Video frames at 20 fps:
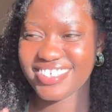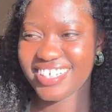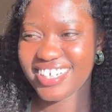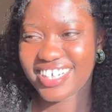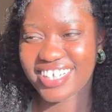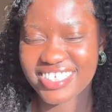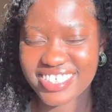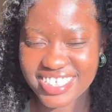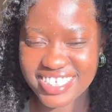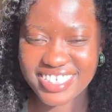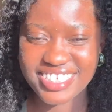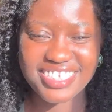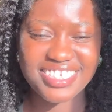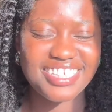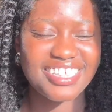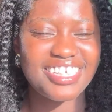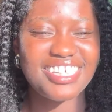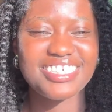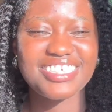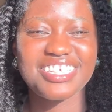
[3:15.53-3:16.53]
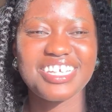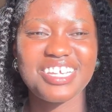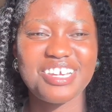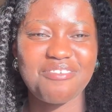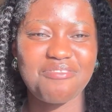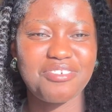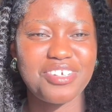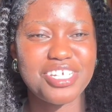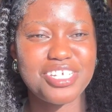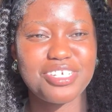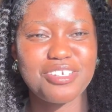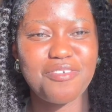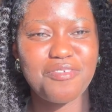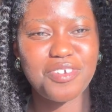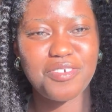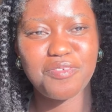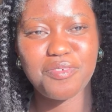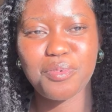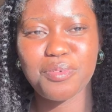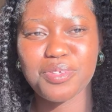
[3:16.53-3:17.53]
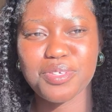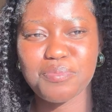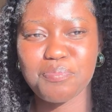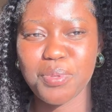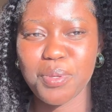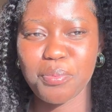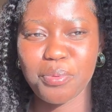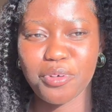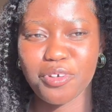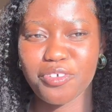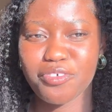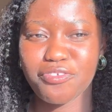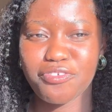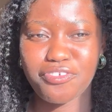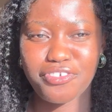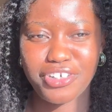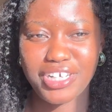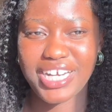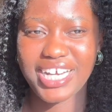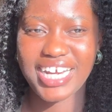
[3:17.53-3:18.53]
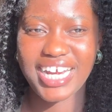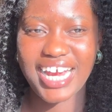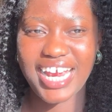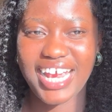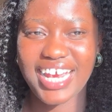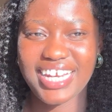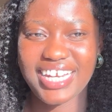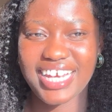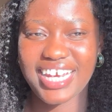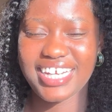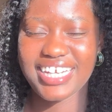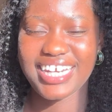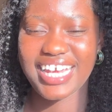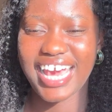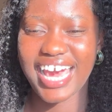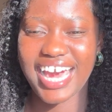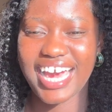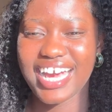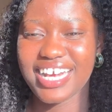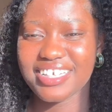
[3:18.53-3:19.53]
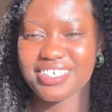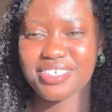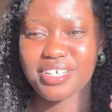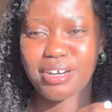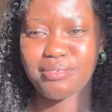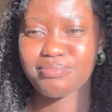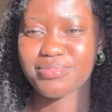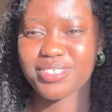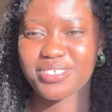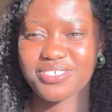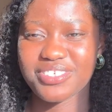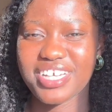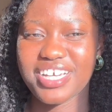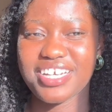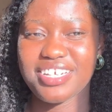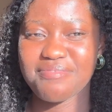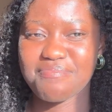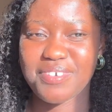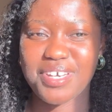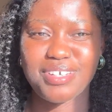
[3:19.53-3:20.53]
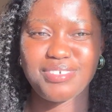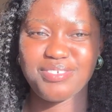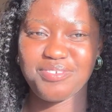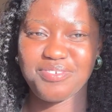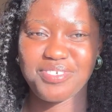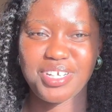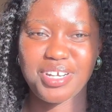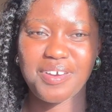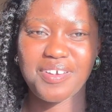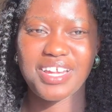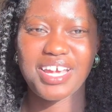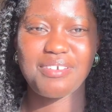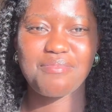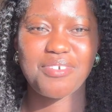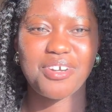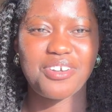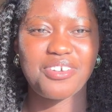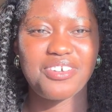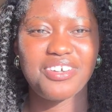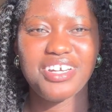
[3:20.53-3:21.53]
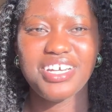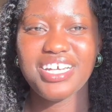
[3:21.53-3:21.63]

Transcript: it's it's the definition of giving people free and then they add dumb to it and it becomes free. I'm like, bro,